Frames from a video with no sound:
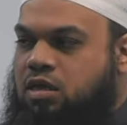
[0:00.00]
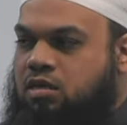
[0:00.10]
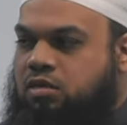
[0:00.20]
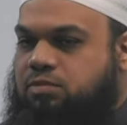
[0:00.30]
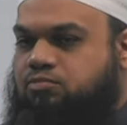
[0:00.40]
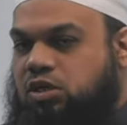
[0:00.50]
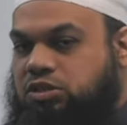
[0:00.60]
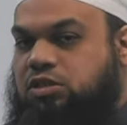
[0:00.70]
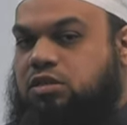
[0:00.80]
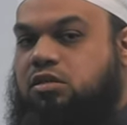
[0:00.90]
the
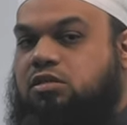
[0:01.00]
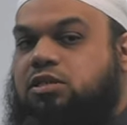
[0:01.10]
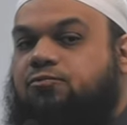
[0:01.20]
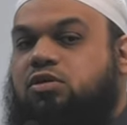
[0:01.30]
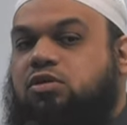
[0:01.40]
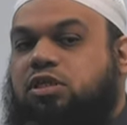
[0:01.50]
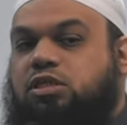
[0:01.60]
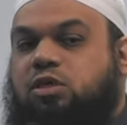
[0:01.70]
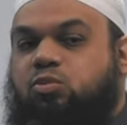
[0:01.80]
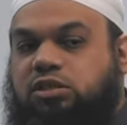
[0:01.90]
oppression and the
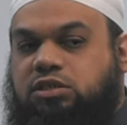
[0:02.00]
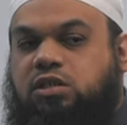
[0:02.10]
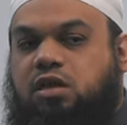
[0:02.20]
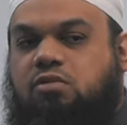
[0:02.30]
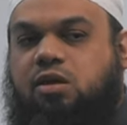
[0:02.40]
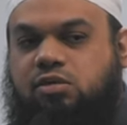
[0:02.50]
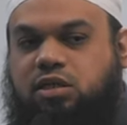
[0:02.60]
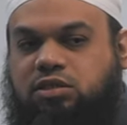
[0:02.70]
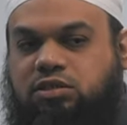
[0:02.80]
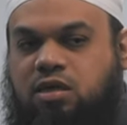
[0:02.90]
difficulties that we see around
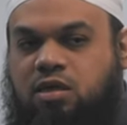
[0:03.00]
us.